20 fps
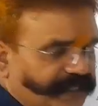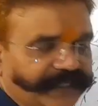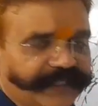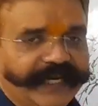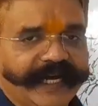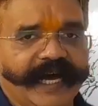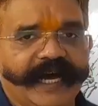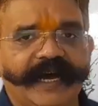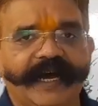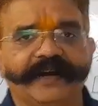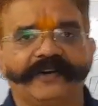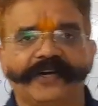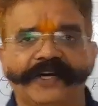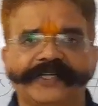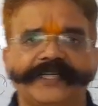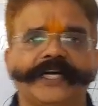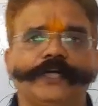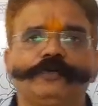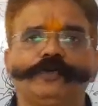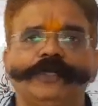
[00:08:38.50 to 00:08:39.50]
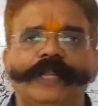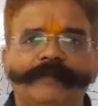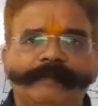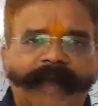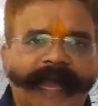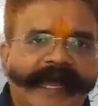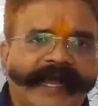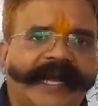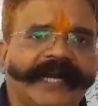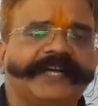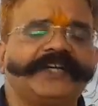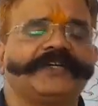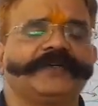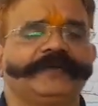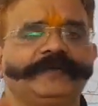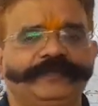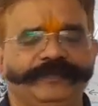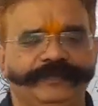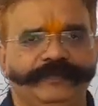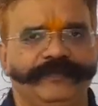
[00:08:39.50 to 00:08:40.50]
they are attracted to the magnet,
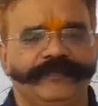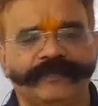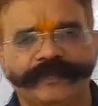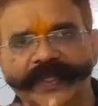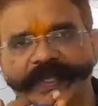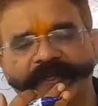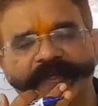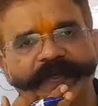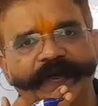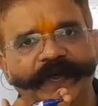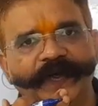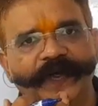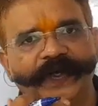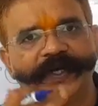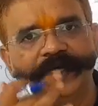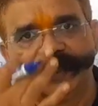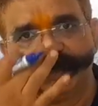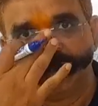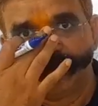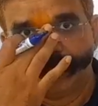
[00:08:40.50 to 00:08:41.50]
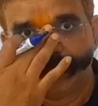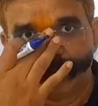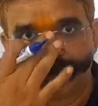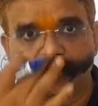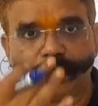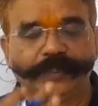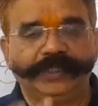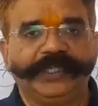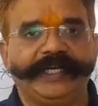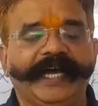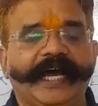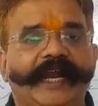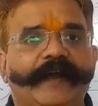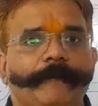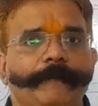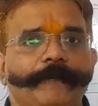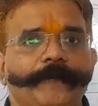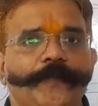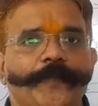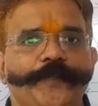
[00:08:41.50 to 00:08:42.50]
so
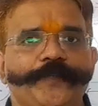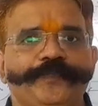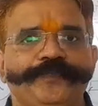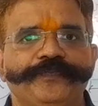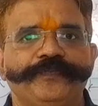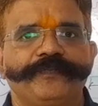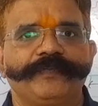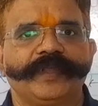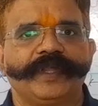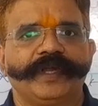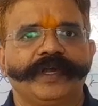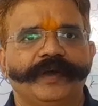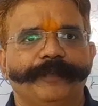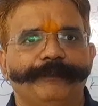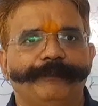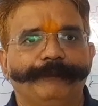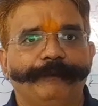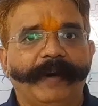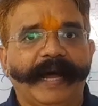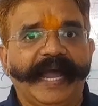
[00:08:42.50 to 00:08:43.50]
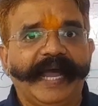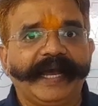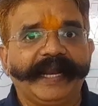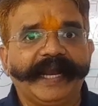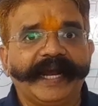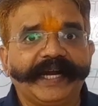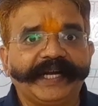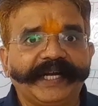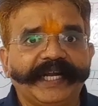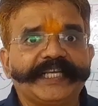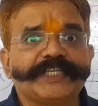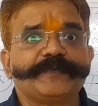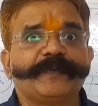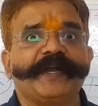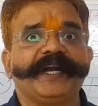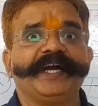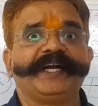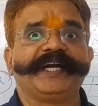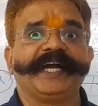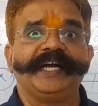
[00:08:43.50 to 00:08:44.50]
their magnetism
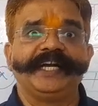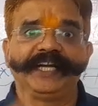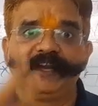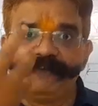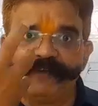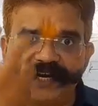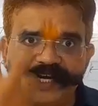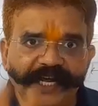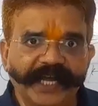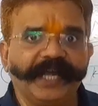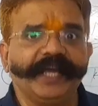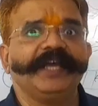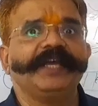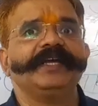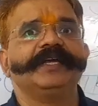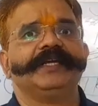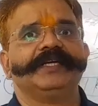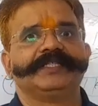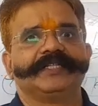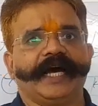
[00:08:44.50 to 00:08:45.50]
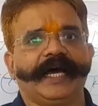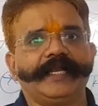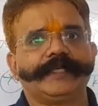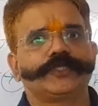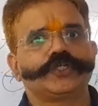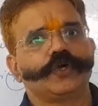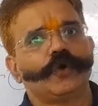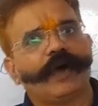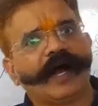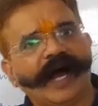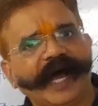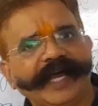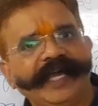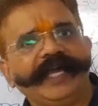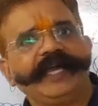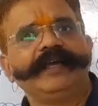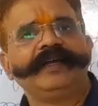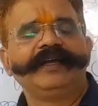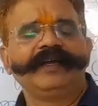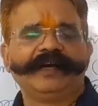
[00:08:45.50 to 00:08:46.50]
retentivity is also
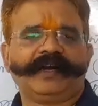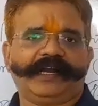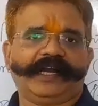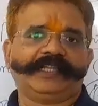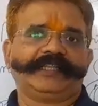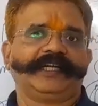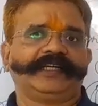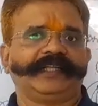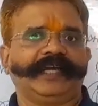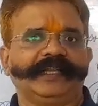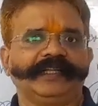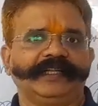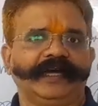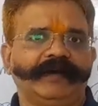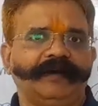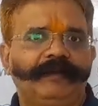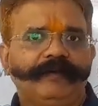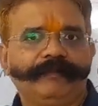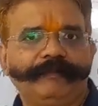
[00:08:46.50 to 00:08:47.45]
high rather than the